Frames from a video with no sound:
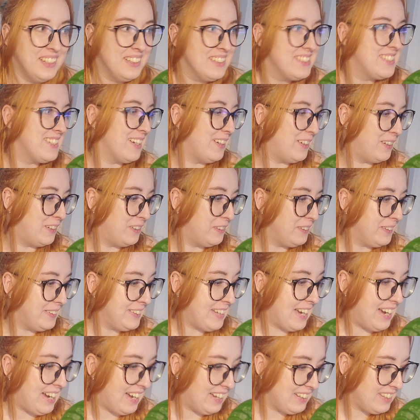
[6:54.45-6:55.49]
So
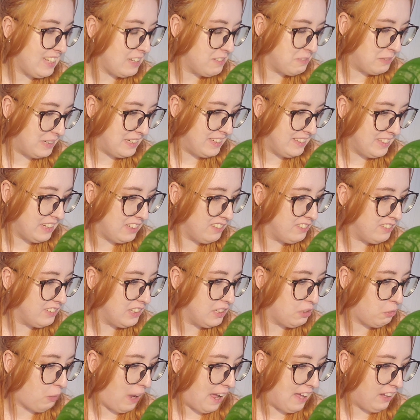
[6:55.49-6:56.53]
yeah, they've been in there for
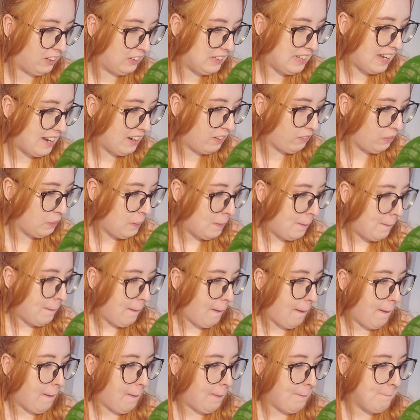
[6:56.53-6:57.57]
a while now,
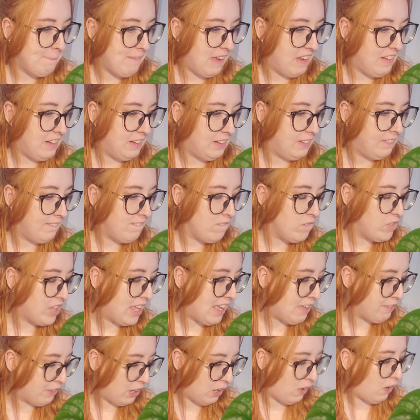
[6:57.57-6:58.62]
and
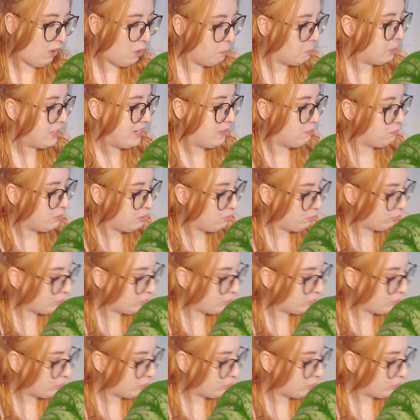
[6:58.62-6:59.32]
they've all put out new